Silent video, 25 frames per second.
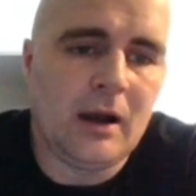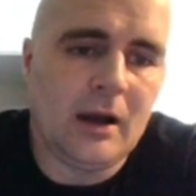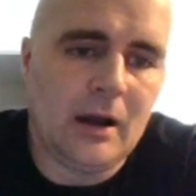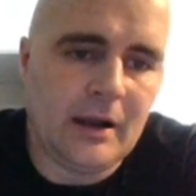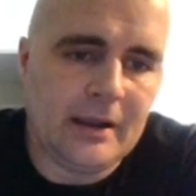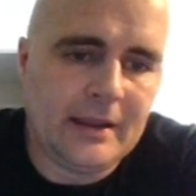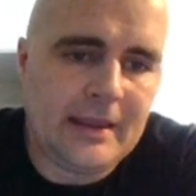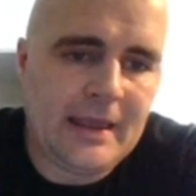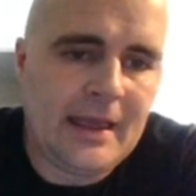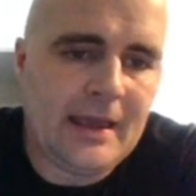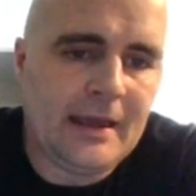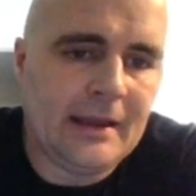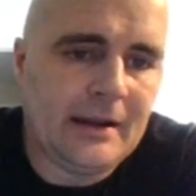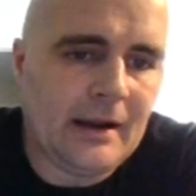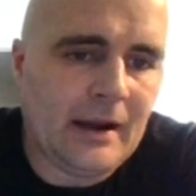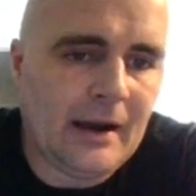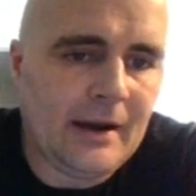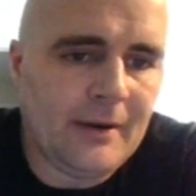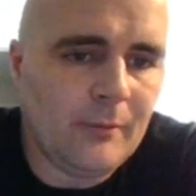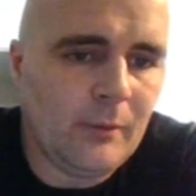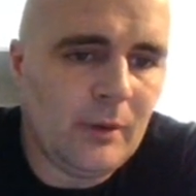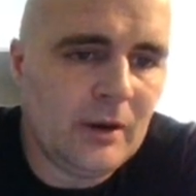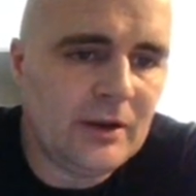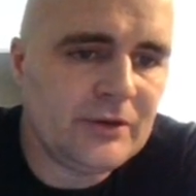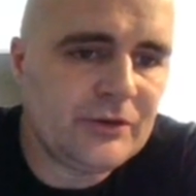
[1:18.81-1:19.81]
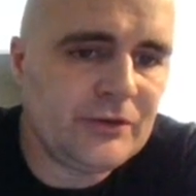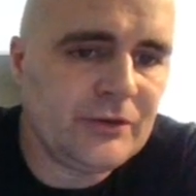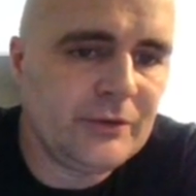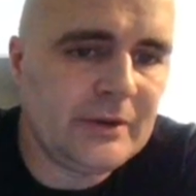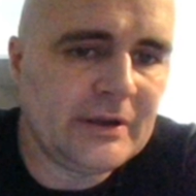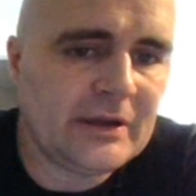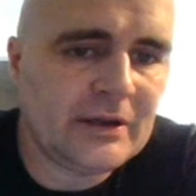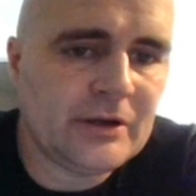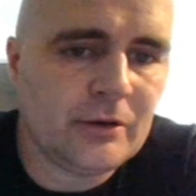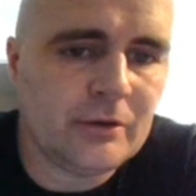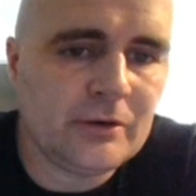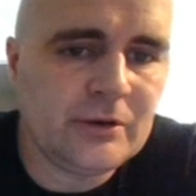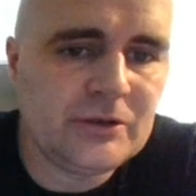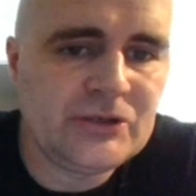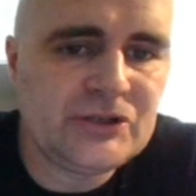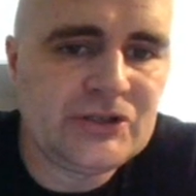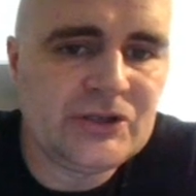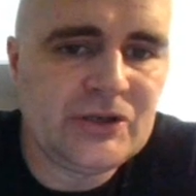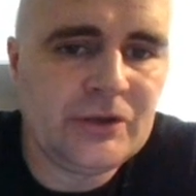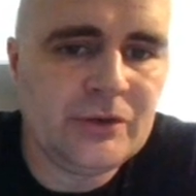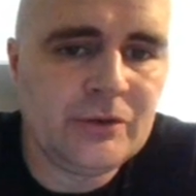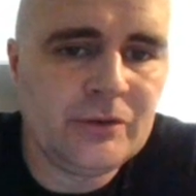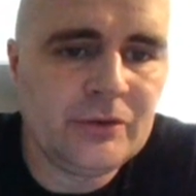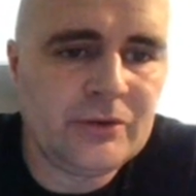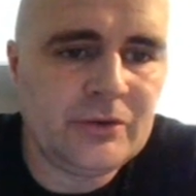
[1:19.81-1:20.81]
Again, I want to encourage
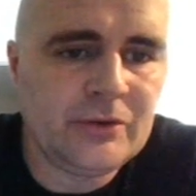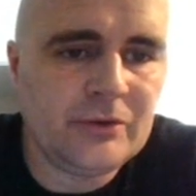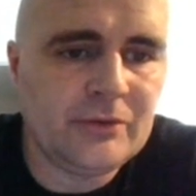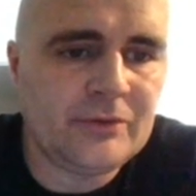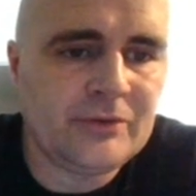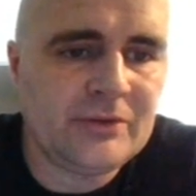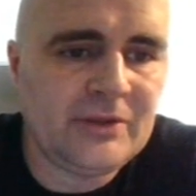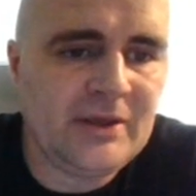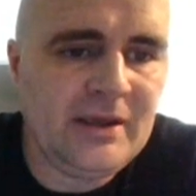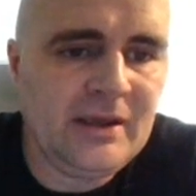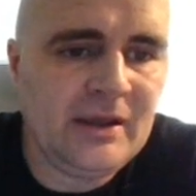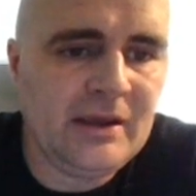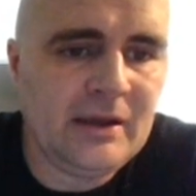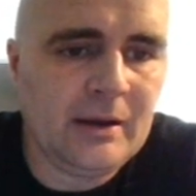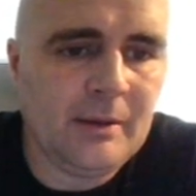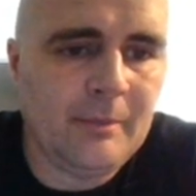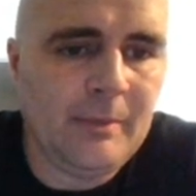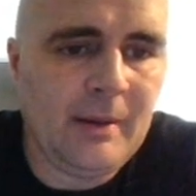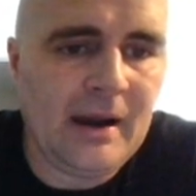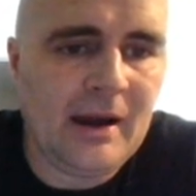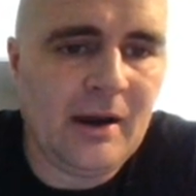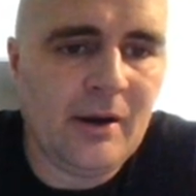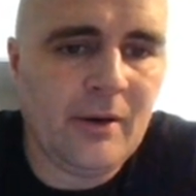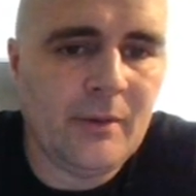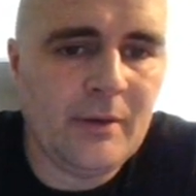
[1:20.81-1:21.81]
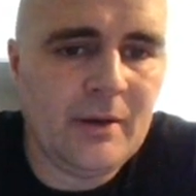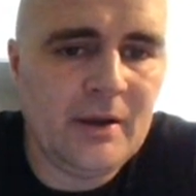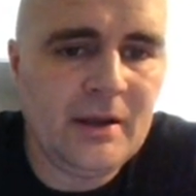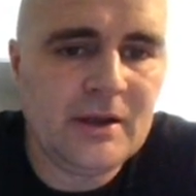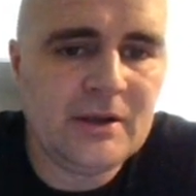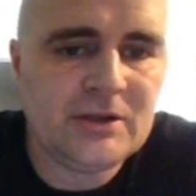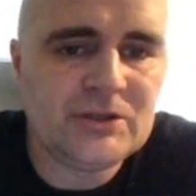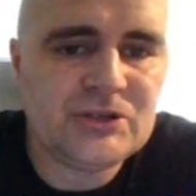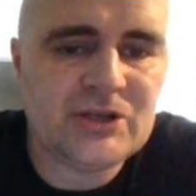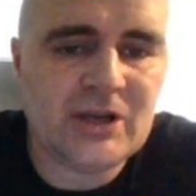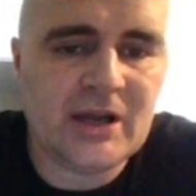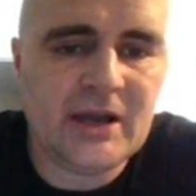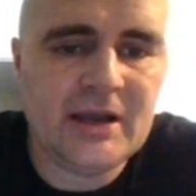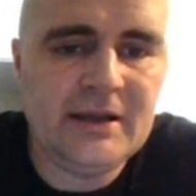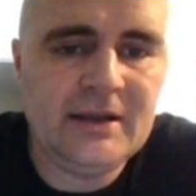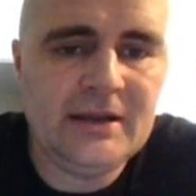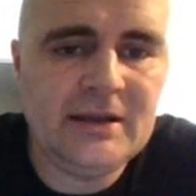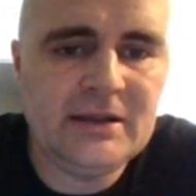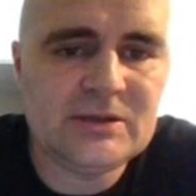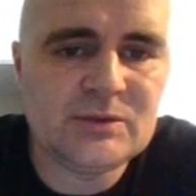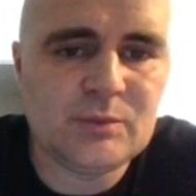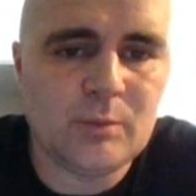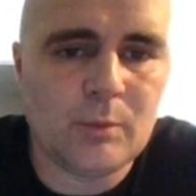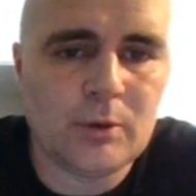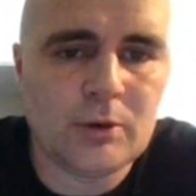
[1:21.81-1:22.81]
you to think about
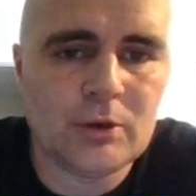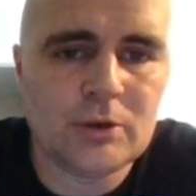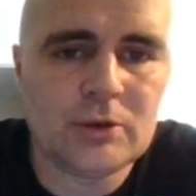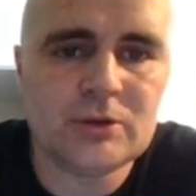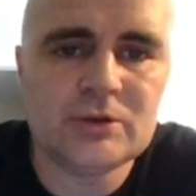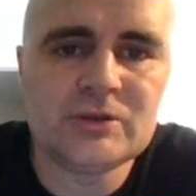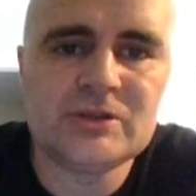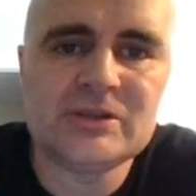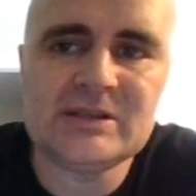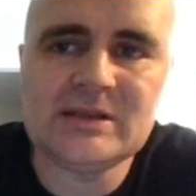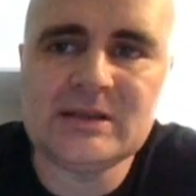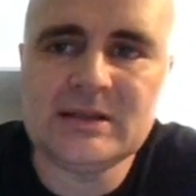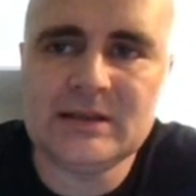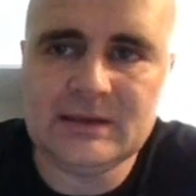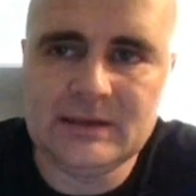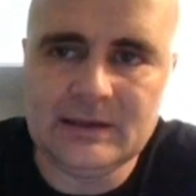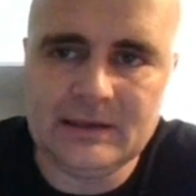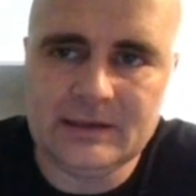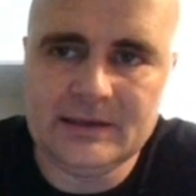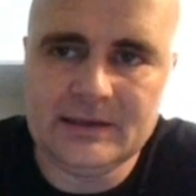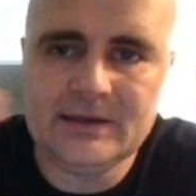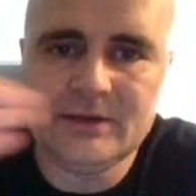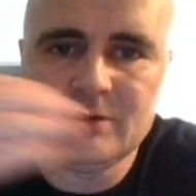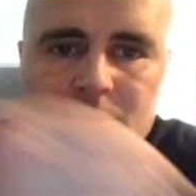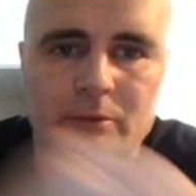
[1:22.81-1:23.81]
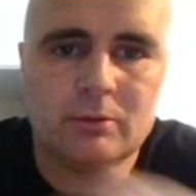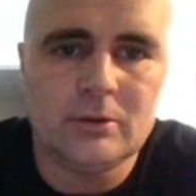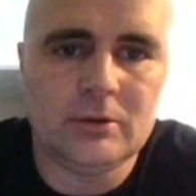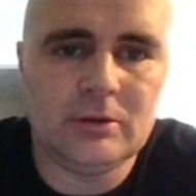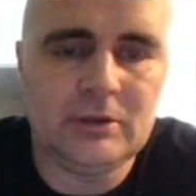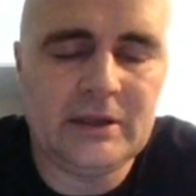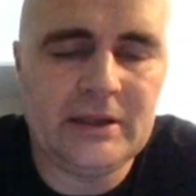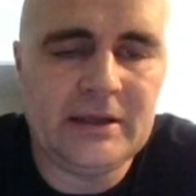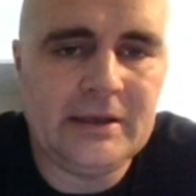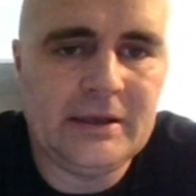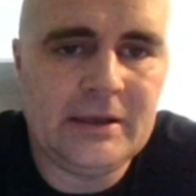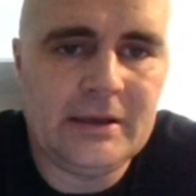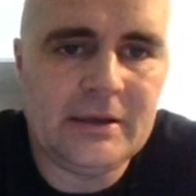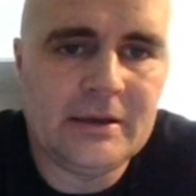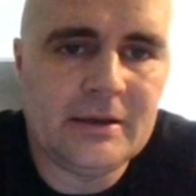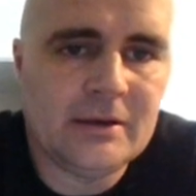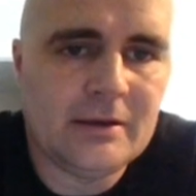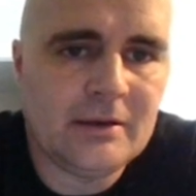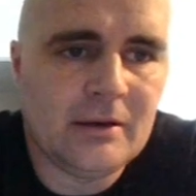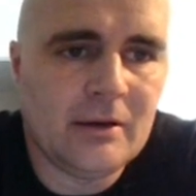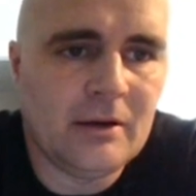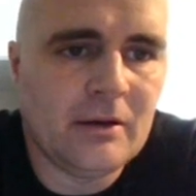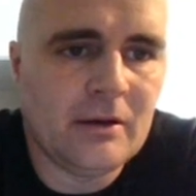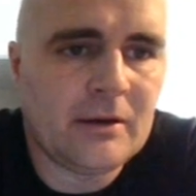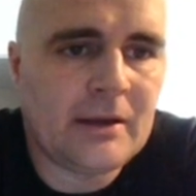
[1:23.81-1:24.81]
Chinese words literally.
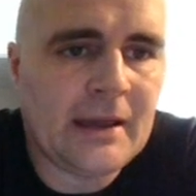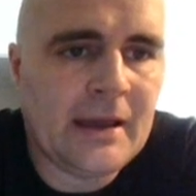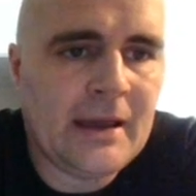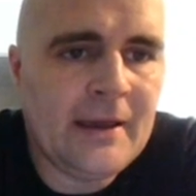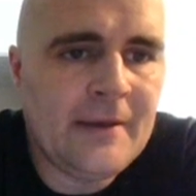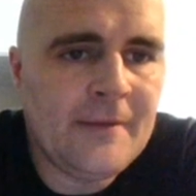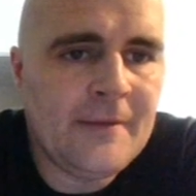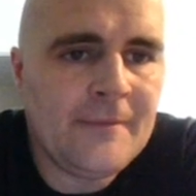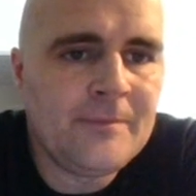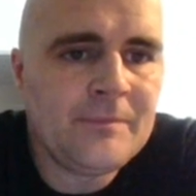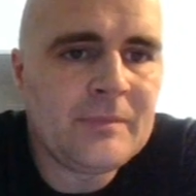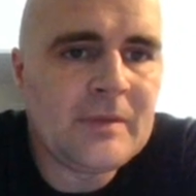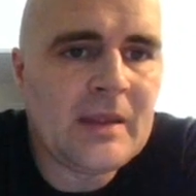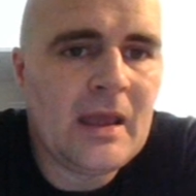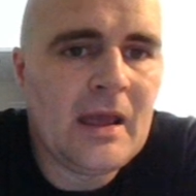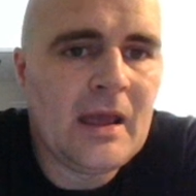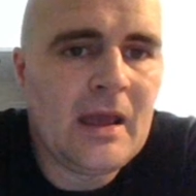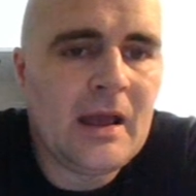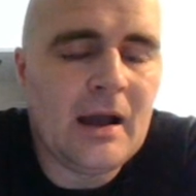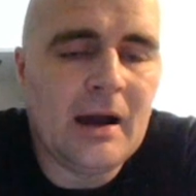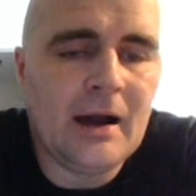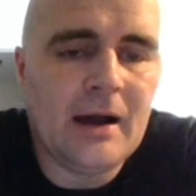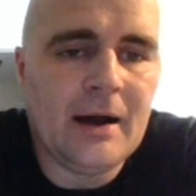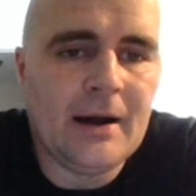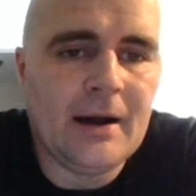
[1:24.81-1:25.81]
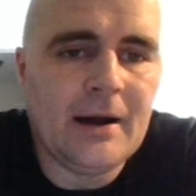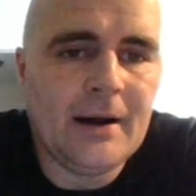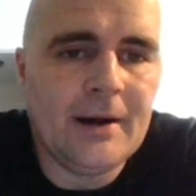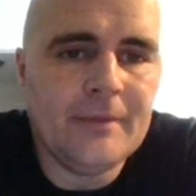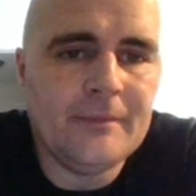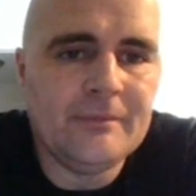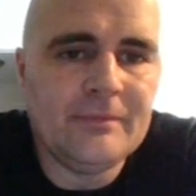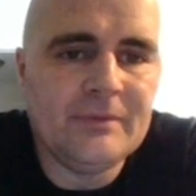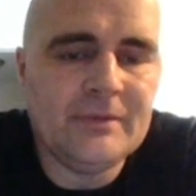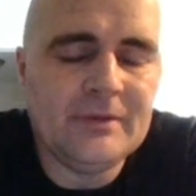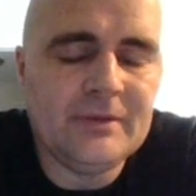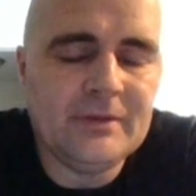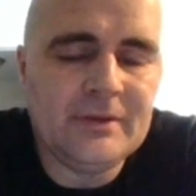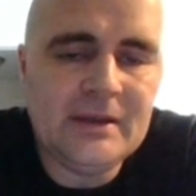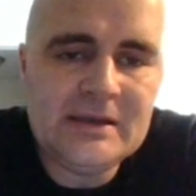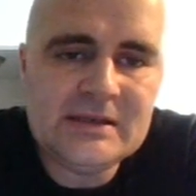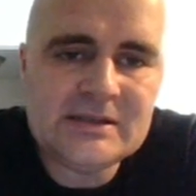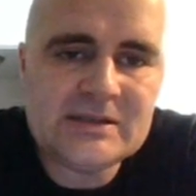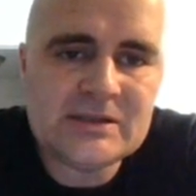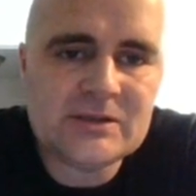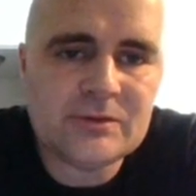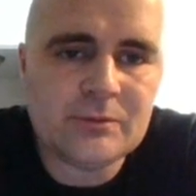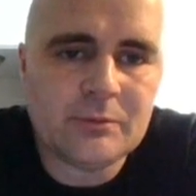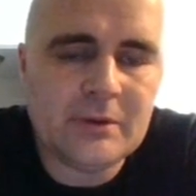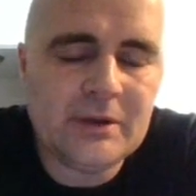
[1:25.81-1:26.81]
Okay.
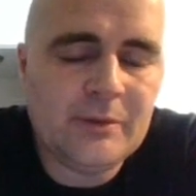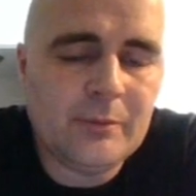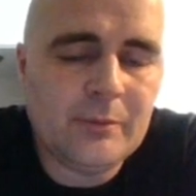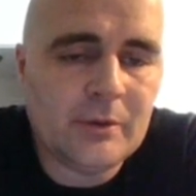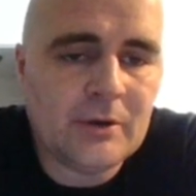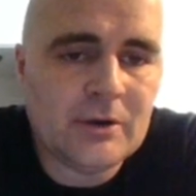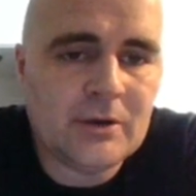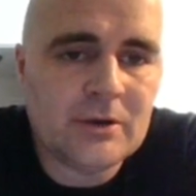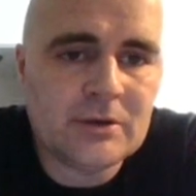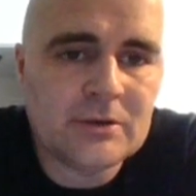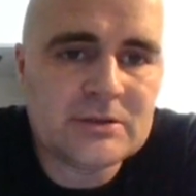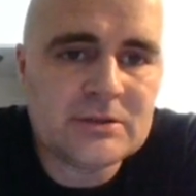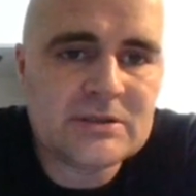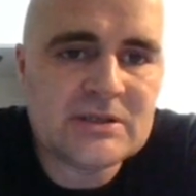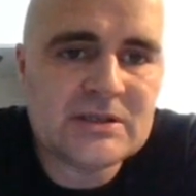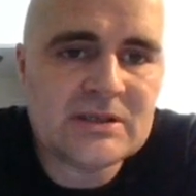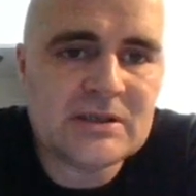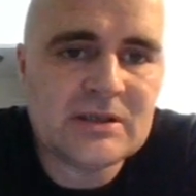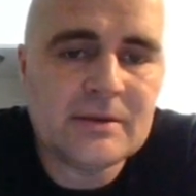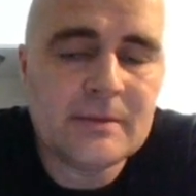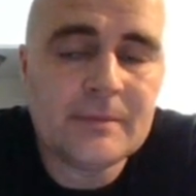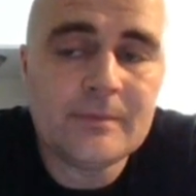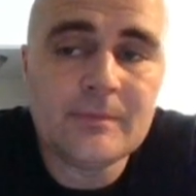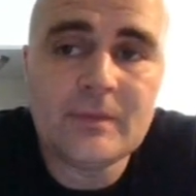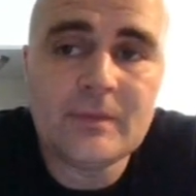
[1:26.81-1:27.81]
These three words,